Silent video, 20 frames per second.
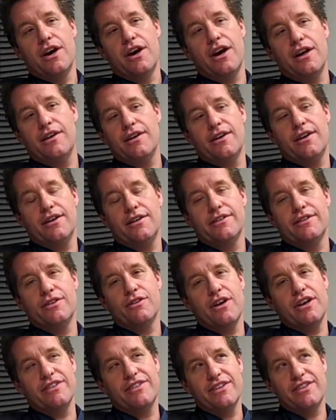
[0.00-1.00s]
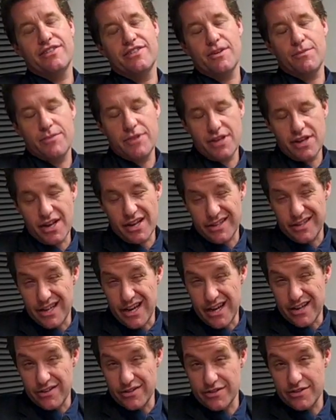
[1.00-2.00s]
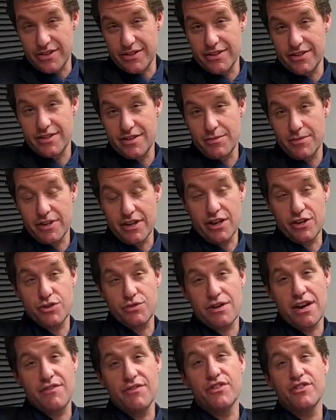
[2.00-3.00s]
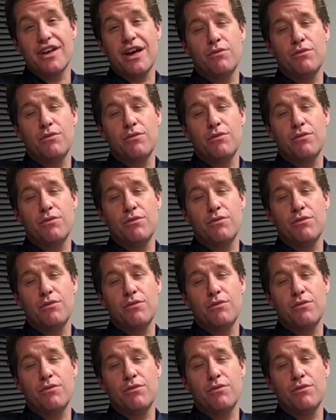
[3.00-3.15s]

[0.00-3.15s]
I did something on diners, I did something on drive-ins.